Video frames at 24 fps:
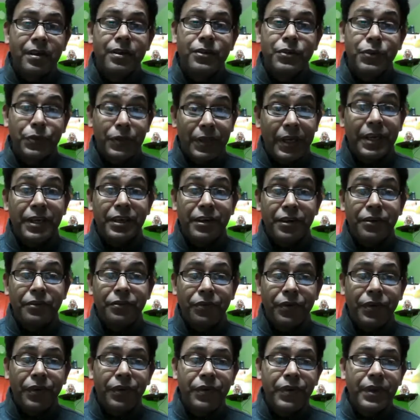to the
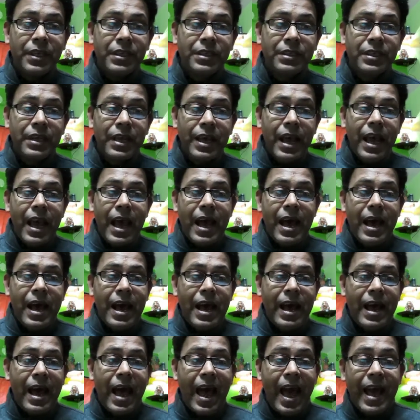interviewees,
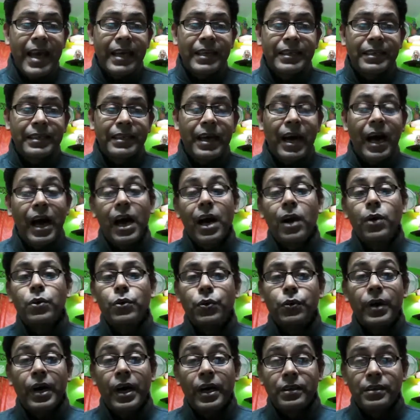and how
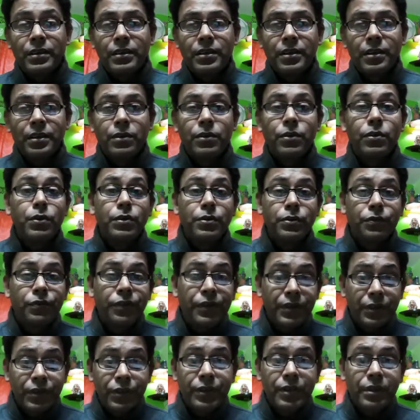to answer those
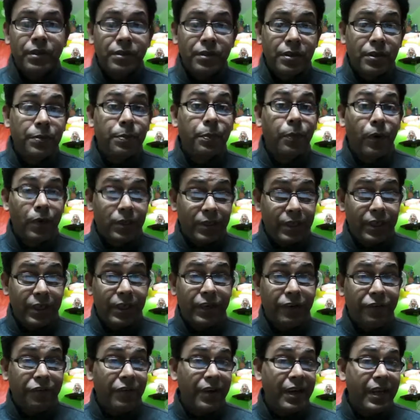questions
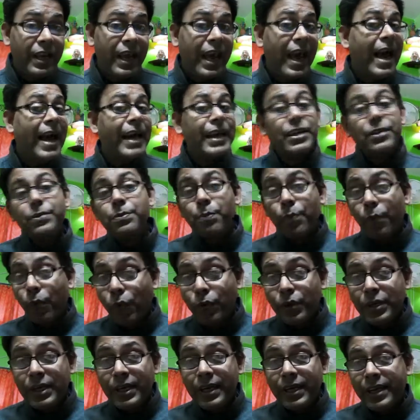positively and
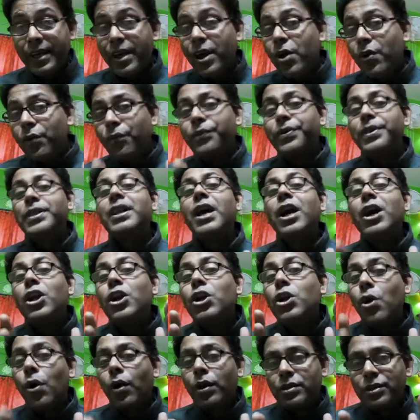boldly with
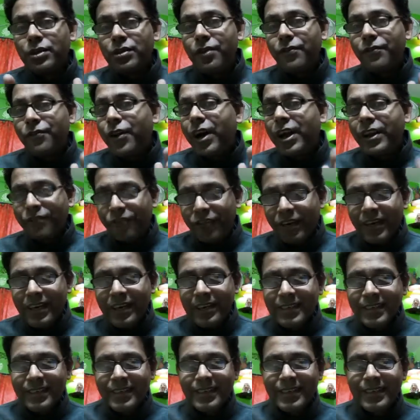lots of
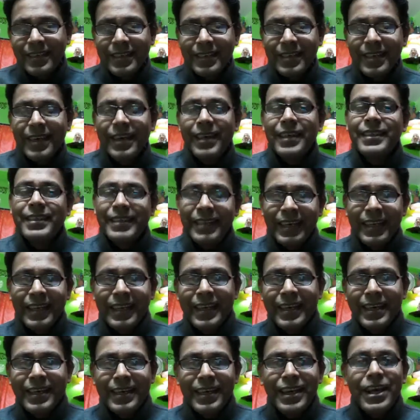confidence. Till
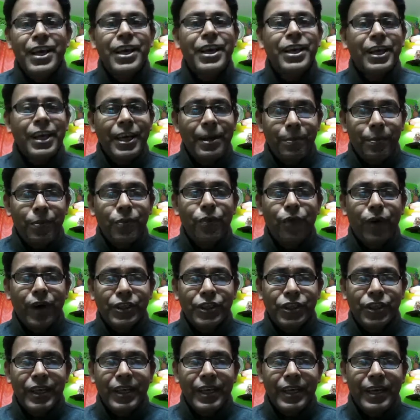then, keep
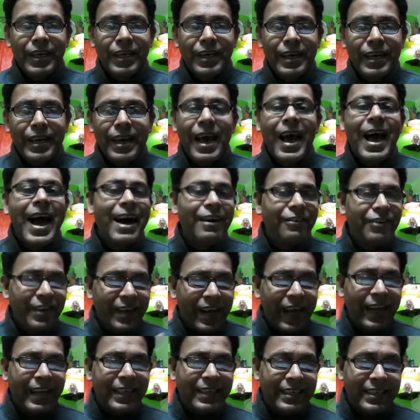watching. Have a
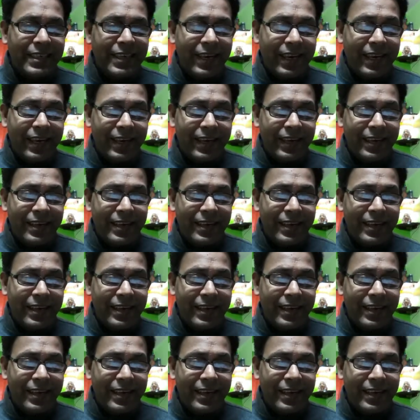nice day.